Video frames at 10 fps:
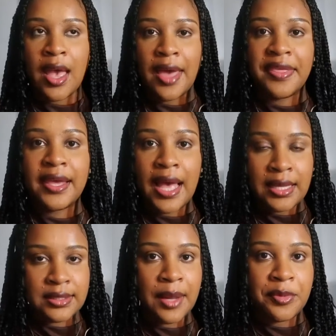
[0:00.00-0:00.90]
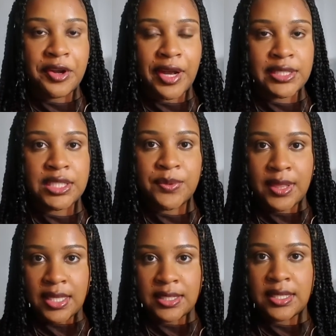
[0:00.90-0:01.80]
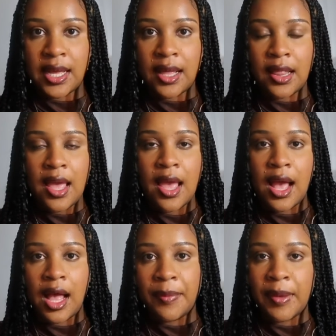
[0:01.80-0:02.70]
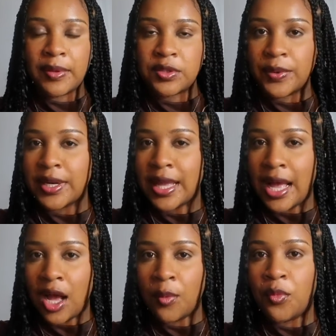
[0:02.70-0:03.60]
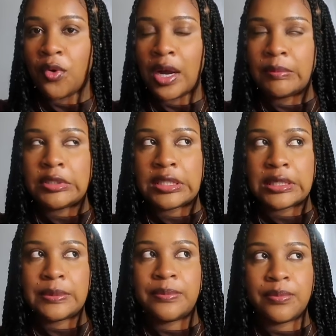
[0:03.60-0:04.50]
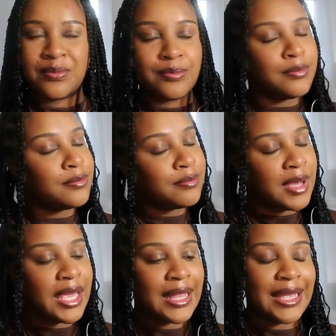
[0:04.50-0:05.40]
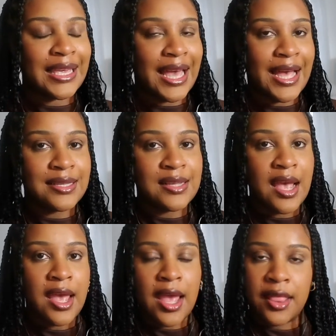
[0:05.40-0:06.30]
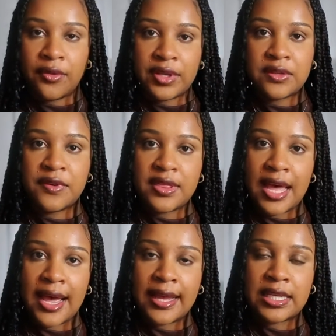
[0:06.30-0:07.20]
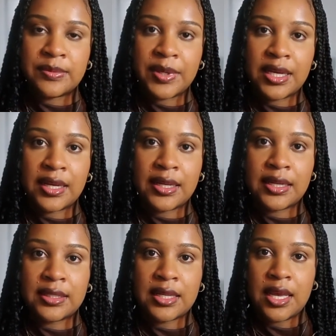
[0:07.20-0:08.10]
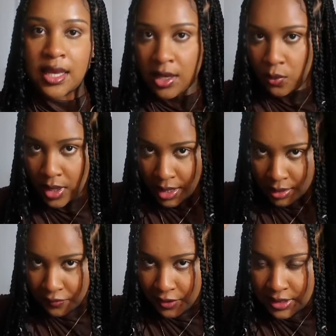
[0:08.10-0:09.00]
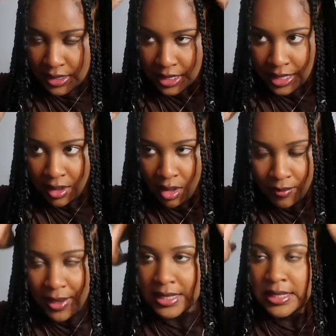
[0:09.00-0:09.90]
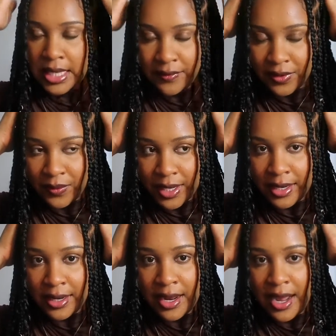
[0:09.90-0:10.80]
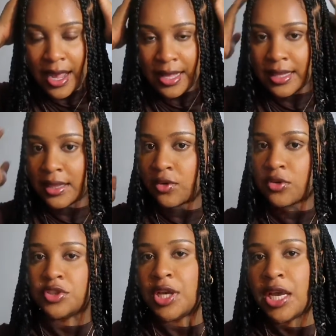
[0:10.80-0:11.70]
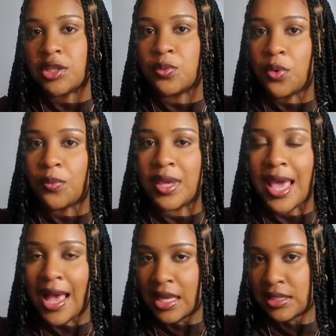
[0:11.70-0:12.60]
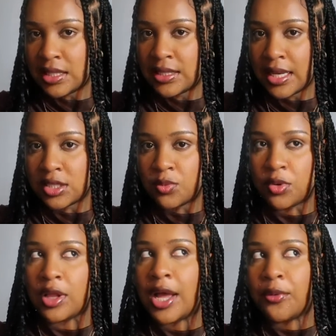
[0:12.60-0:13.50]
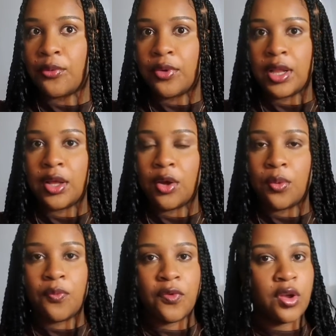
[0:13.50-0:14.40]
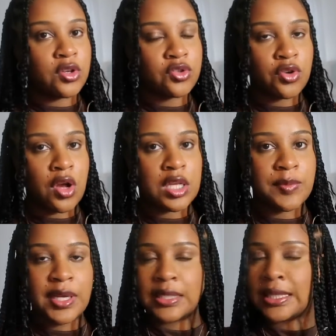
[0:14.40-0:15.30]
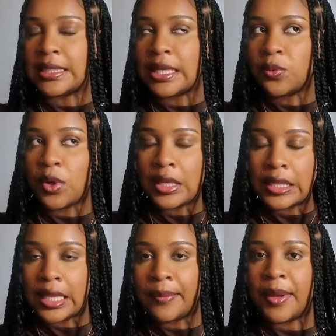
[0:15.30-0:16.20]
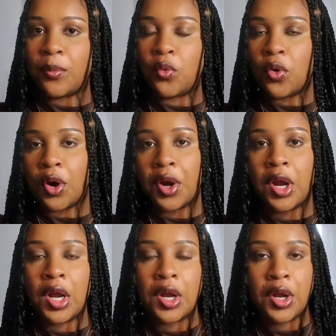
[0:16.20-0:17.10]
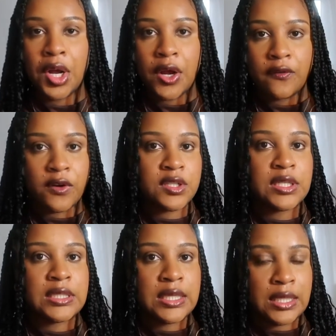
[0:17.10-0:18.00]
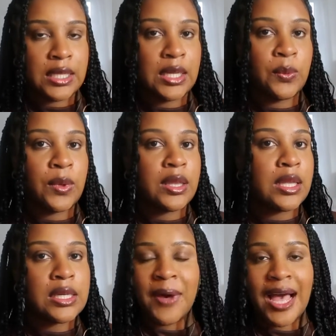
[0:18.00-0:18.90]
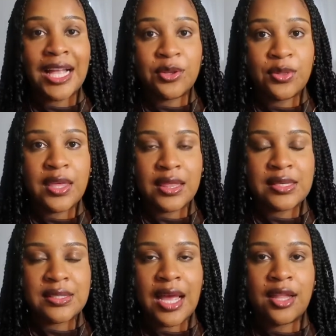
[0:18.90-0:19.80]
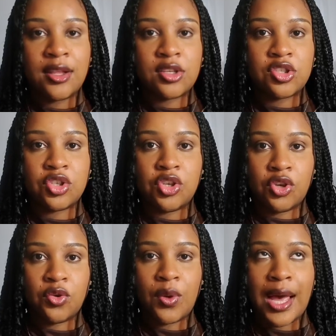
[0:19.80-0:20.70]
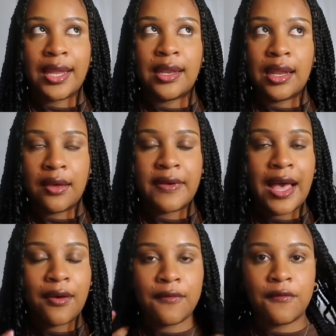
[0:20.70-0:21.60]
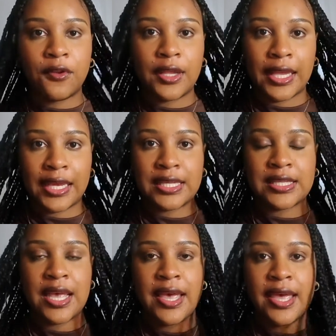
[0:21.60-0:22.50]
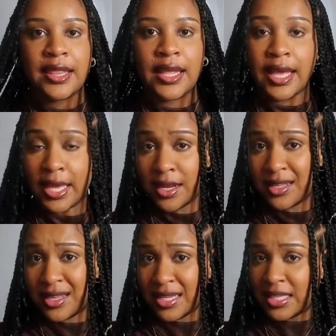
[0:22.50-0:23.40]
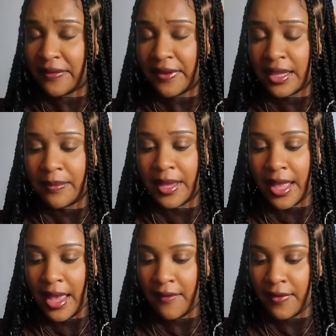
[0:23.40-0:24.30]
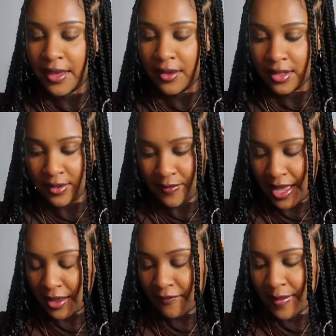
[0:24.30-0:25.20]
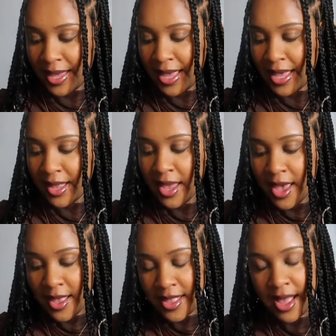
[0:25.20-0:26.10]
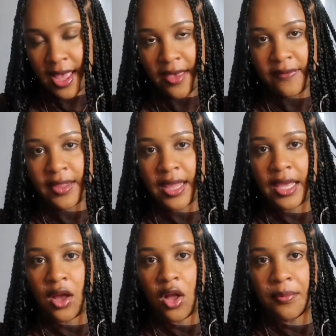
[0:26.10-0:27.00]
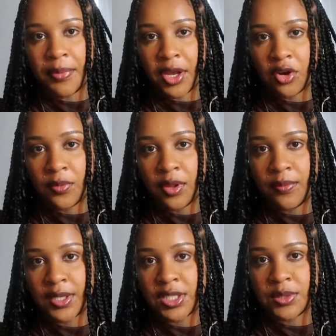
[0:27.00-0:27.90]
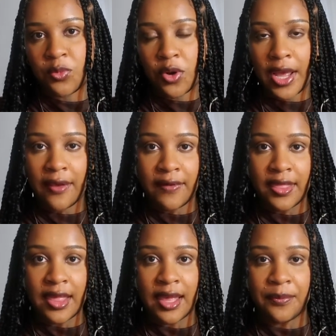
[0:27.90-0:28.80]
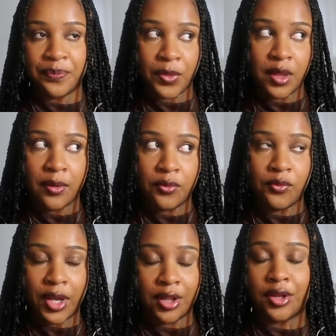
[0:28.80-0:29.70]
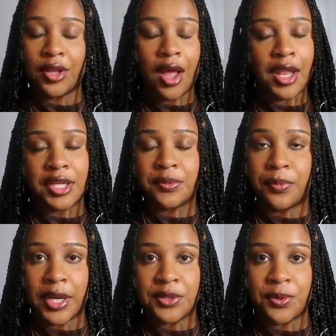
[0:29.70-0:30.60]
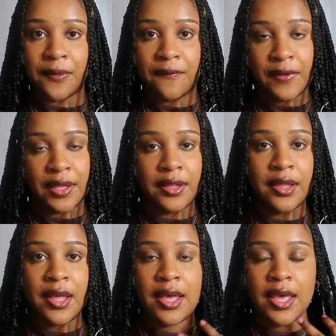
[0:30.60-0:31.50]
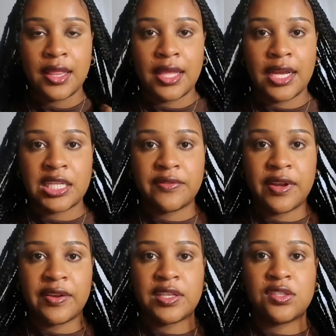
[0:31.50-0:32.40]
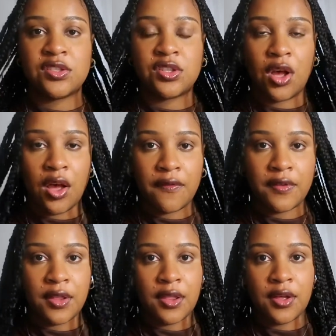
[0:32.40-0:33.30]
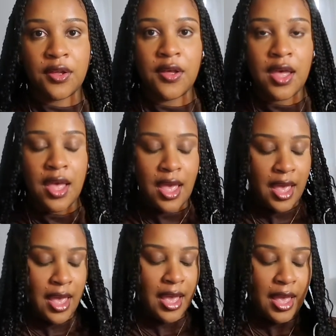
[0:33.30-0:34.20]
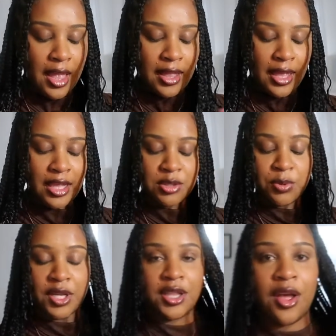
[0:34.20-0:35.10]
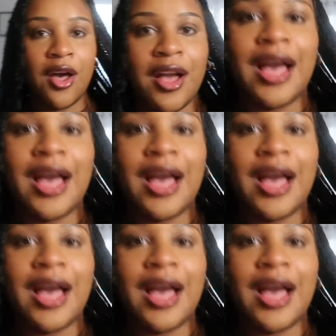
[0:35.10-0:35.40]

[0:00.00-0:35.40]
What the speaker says: I think as time progresses with this style, I'll be able to wear it out more. I'm just making a guess, and the reason for that is because when it's frizzy and all messy everywhere, I think the crochets won't be as detectable. I really hope, fingers crossed, because I did want a little bit more versatility with this. But I do think the style looks cute. I love how full it is. The hair does feel a bit heavy on the back of my head. Not heavy like unbearable, but just more heavy than regular knotless braids would feel. The hair is very soft though, and it's pretty long.